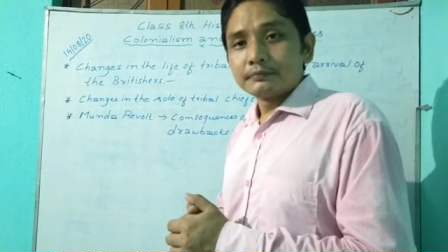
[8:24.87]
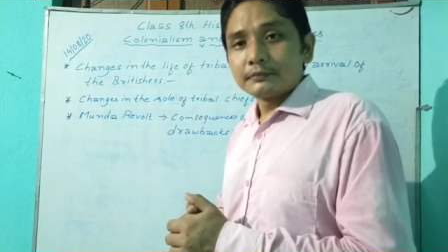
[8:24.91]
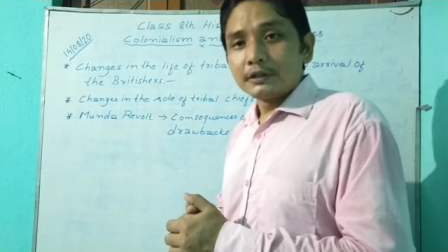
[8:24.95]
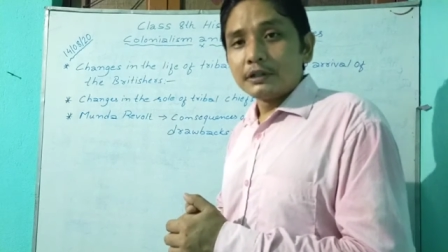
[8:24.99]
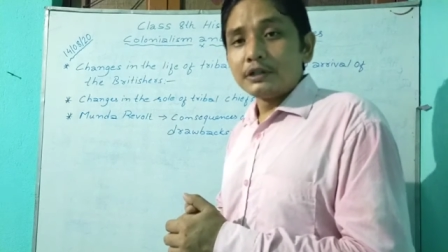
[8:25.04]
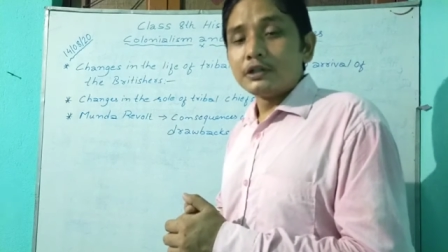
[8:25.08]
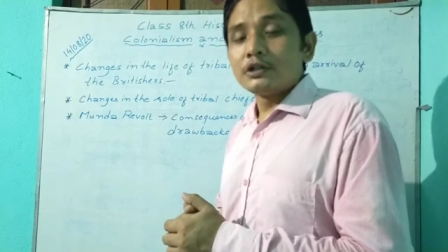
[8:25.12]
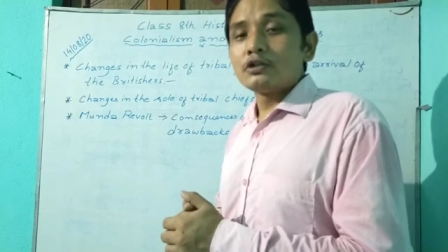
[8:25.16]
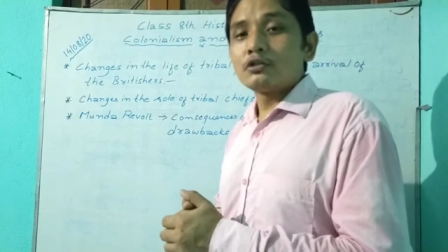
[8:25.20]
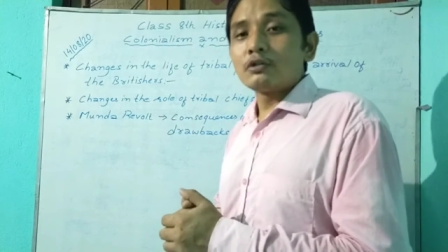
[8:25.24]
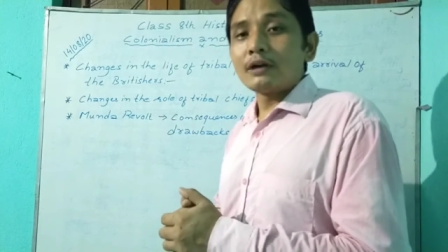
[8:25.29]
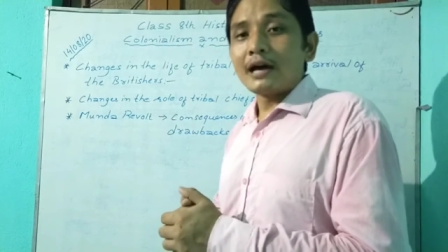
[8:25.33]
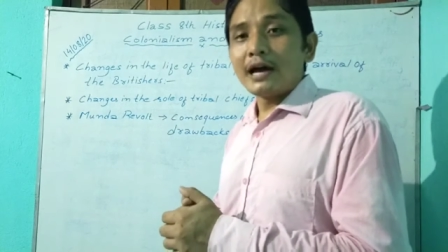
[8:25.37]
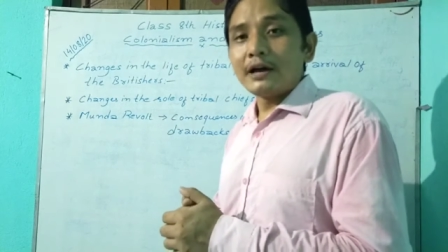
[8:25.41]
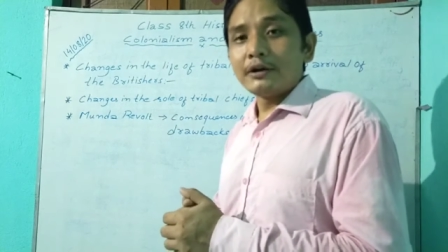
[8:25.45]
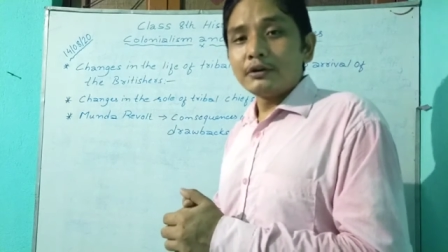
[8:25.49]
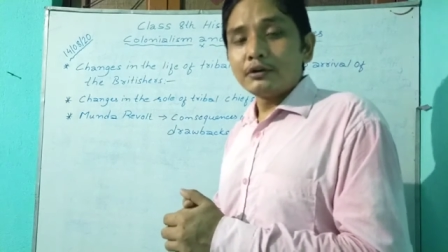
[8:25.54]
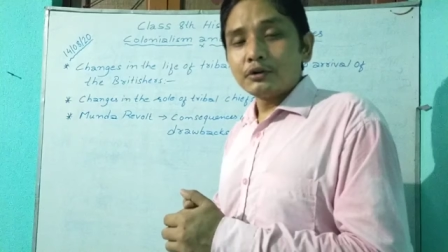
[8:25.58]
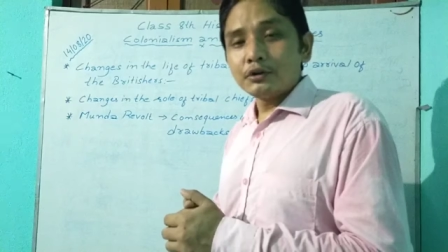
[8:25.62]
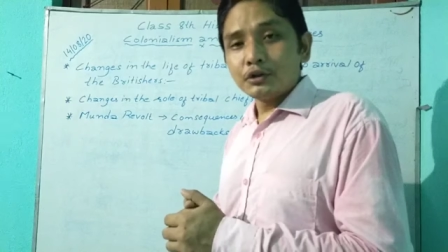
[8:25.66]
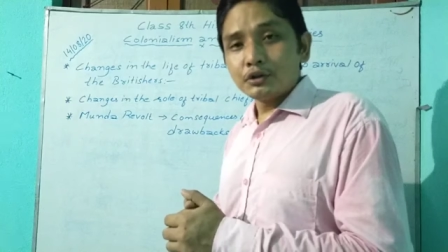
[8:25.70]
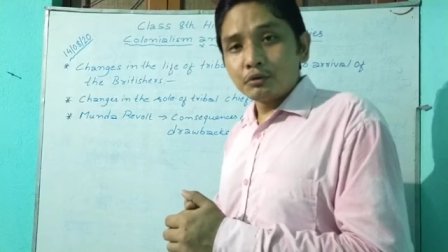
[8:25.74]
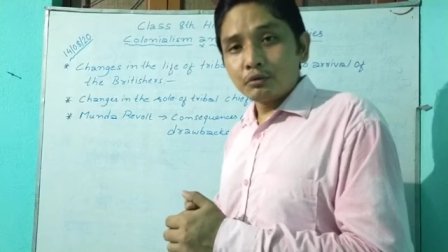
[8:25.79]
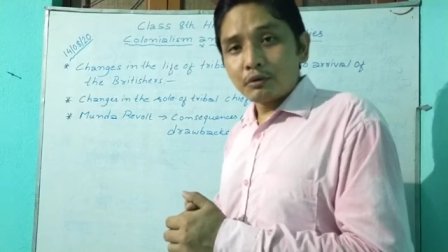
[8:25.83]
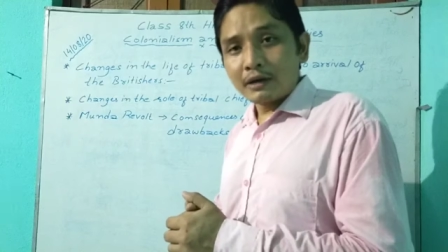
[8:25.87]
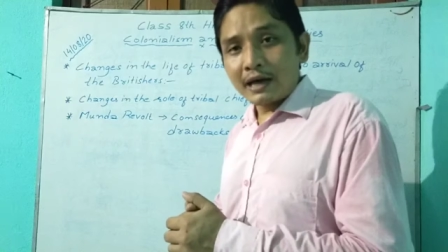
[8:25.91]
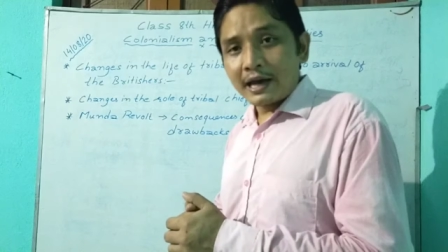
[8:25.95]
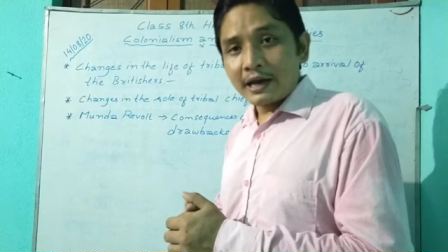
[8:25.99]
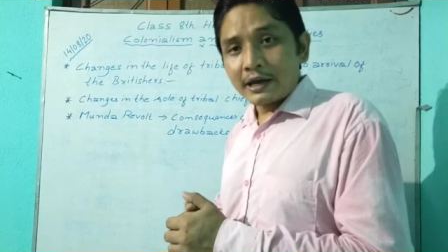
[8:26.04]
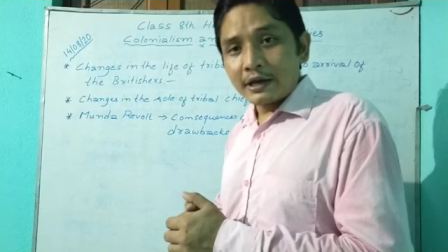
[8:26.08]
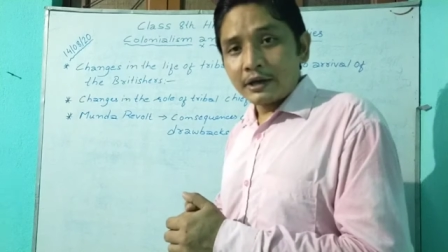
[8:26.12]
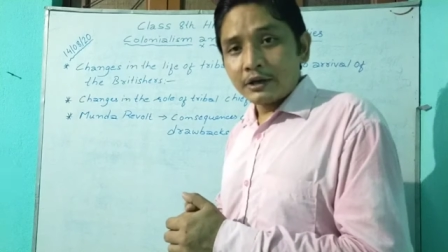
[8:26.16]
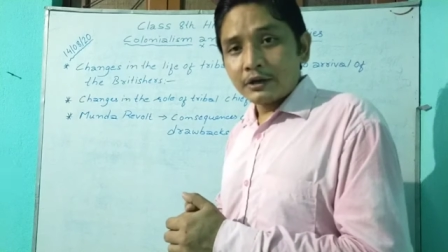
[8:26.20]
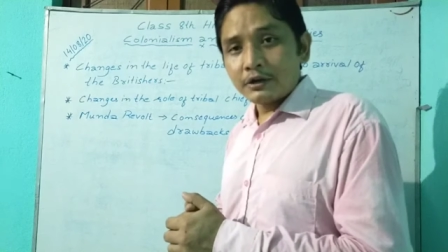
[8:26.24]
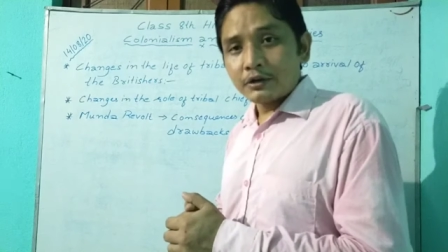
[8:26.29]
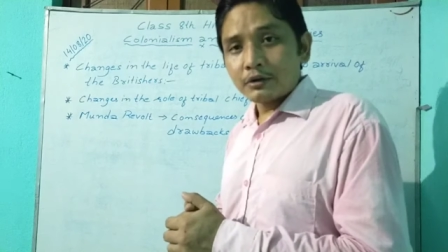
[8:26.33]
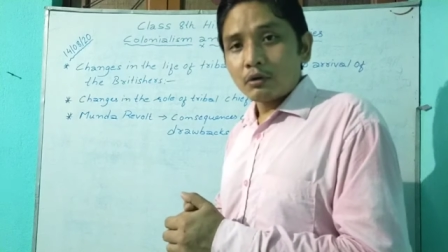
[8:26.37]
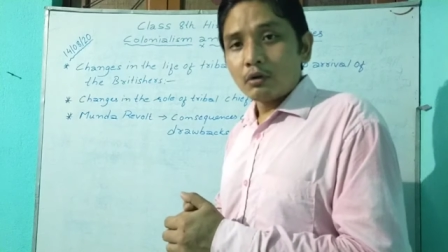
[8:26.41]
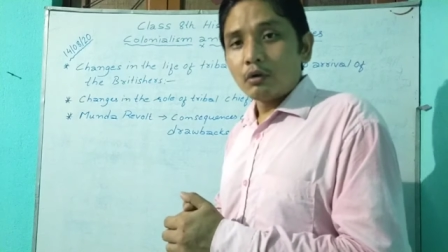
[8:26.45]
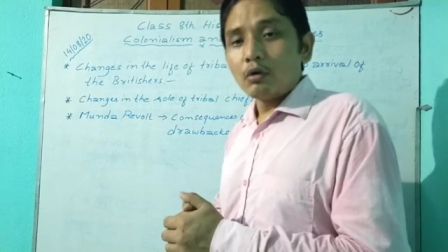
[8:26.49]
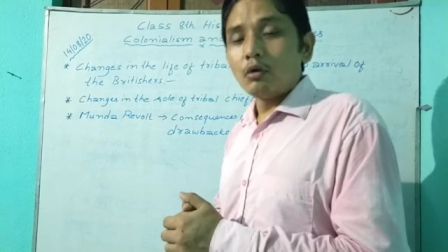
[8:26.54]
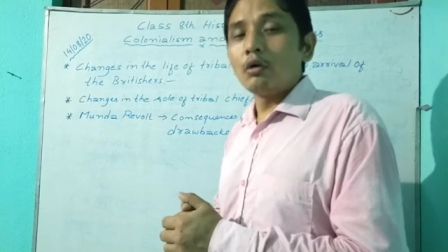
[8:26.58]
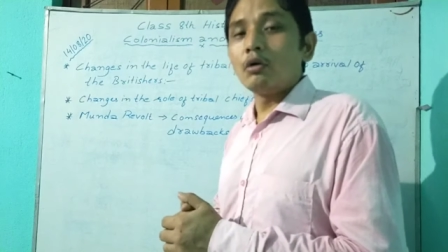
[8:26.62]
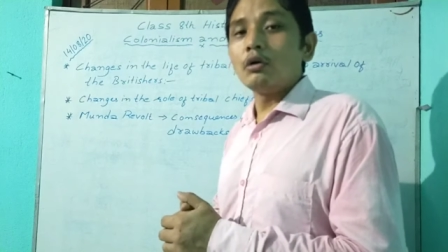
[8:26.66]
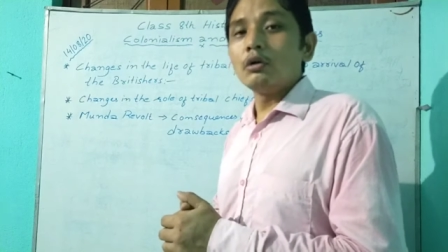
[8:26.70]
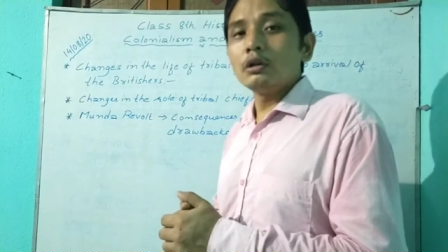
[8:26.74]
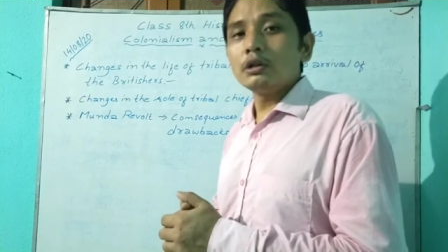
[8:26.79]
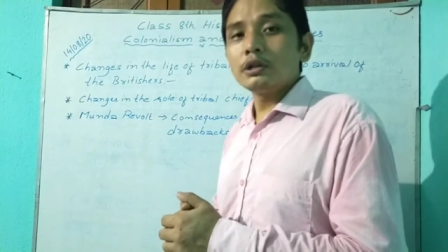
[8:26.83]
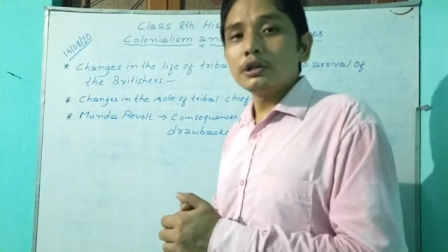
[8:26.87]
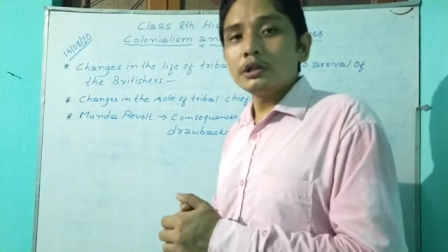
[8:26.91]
He tried to unite all